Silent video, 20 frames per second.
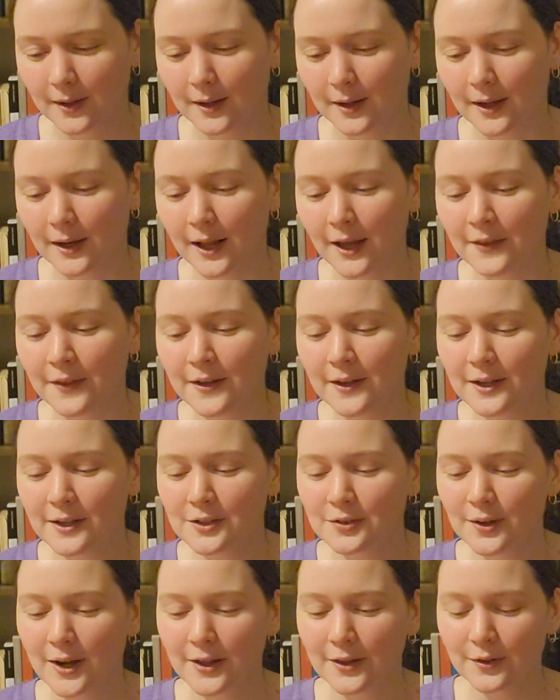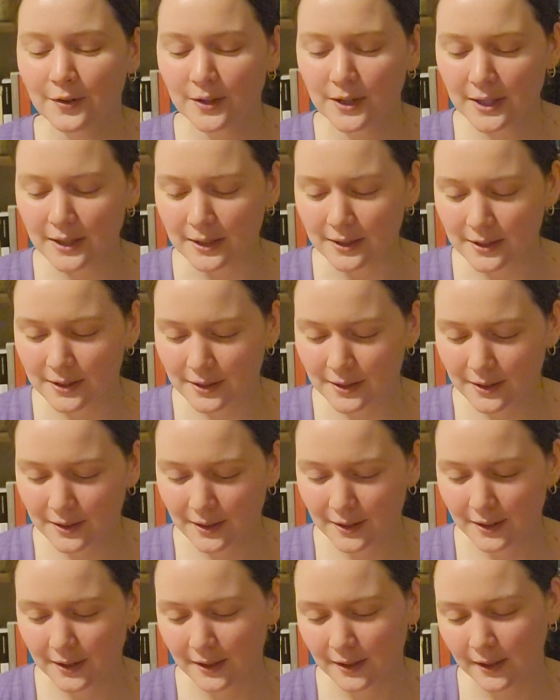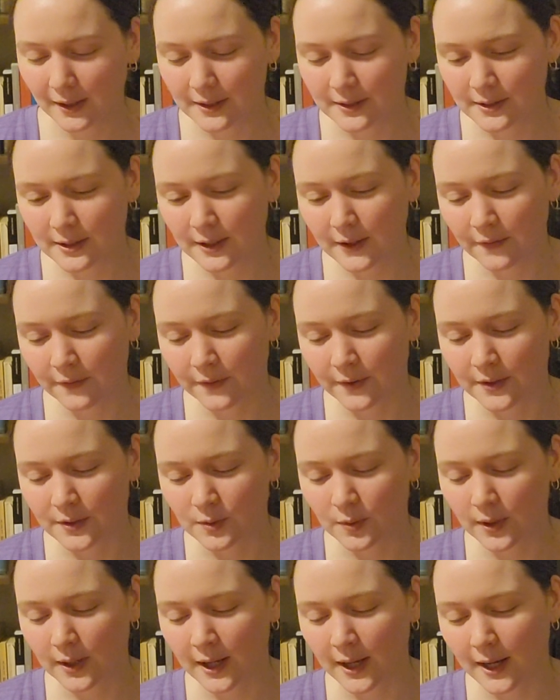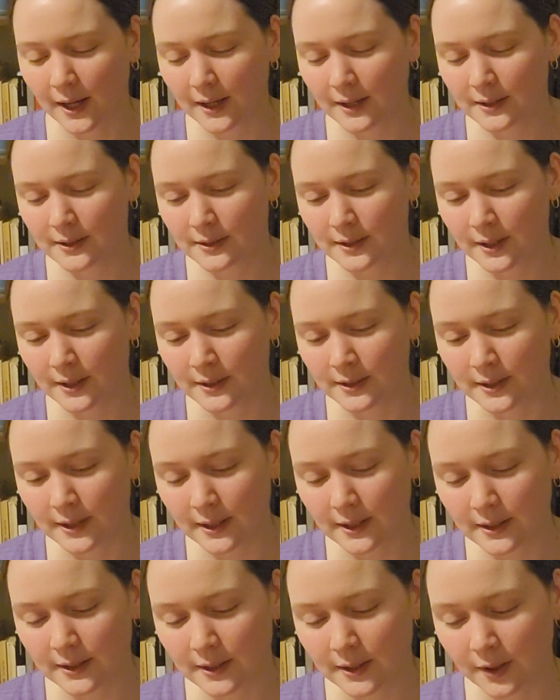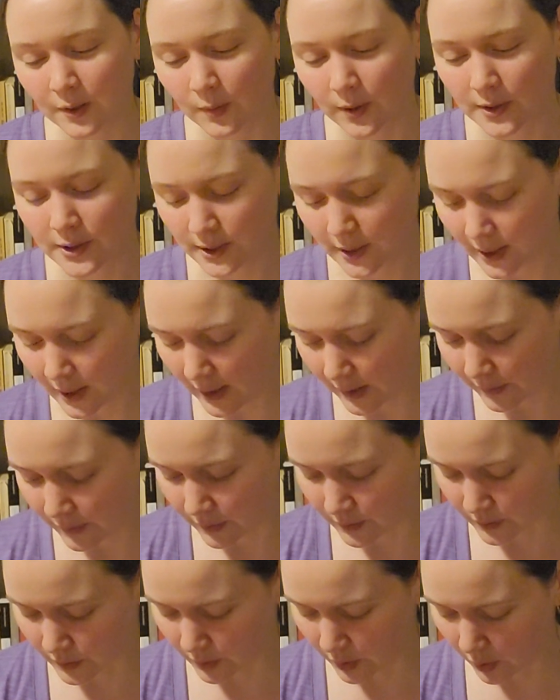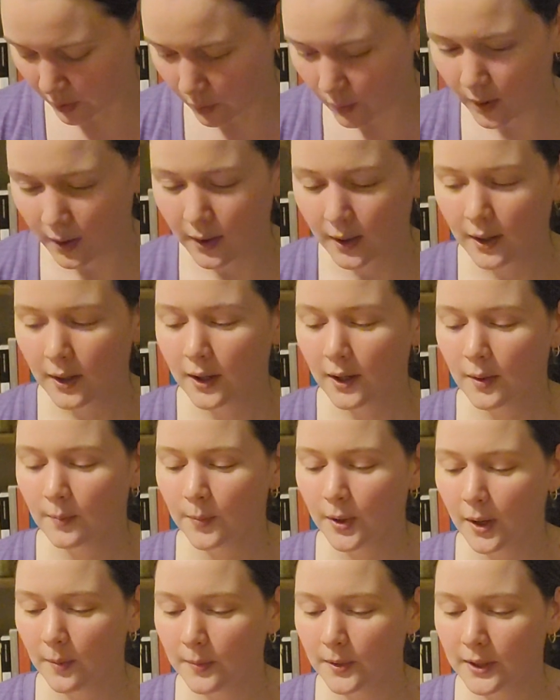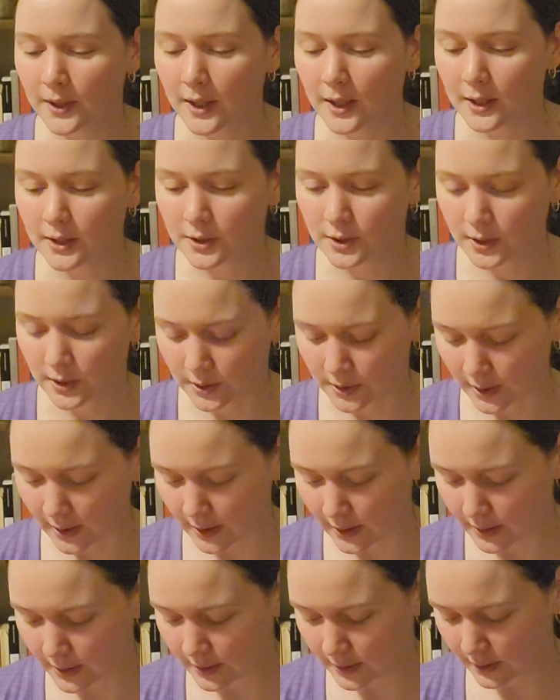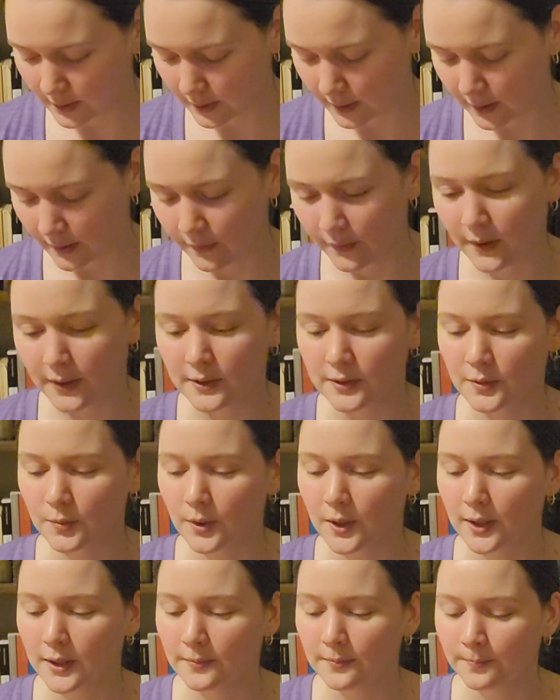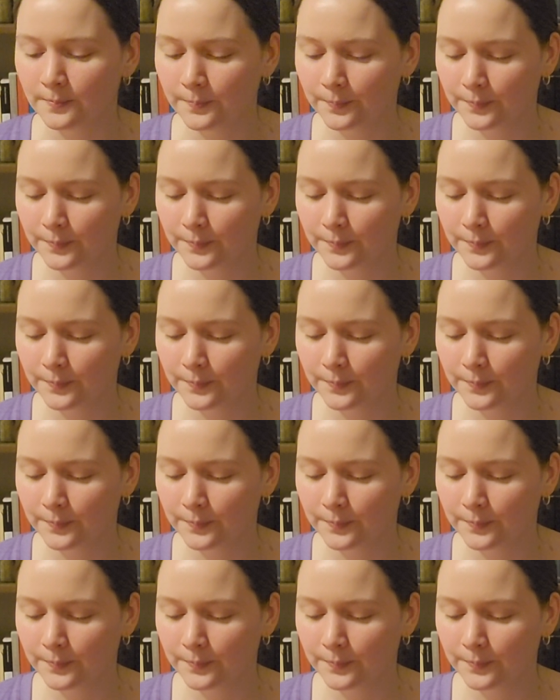And I think it's rather neat. Let's see if this one has a date here. Once again, there's no publication date in this one.